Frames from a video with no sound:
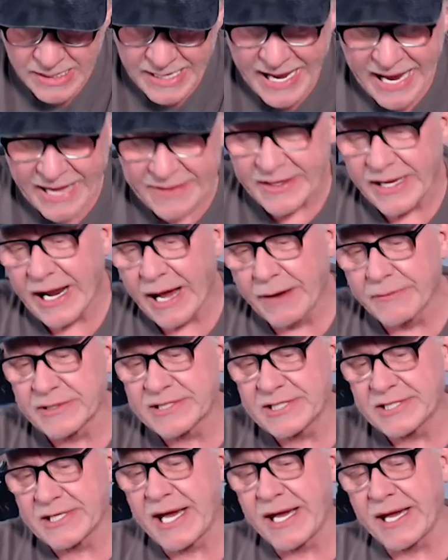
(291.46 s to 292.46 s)
and then I would
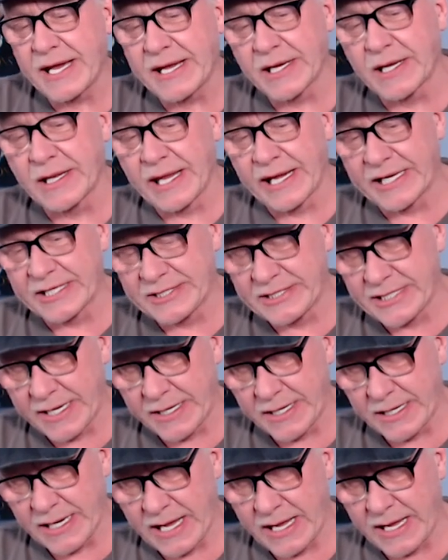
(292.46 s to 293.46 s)
say, like I
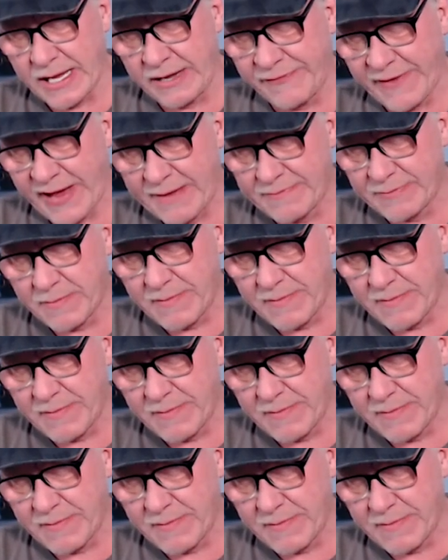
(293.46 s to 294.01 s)
said, uh, if I'm the